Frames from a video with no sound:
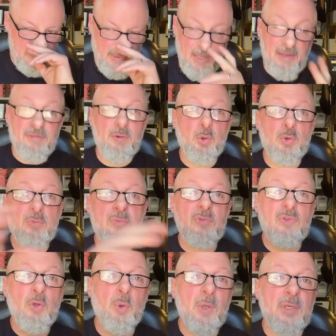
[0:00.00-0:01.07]
If you're
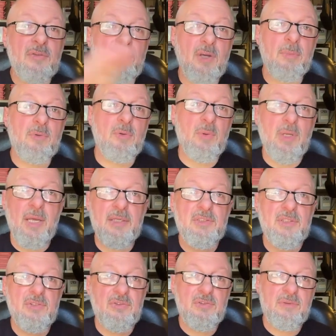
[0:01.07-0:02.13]
doing subsequent
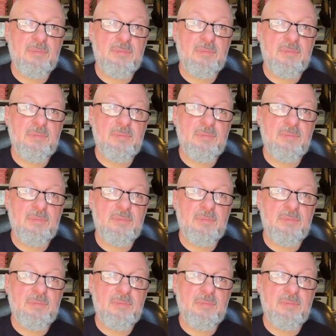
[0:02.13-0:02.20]
etches,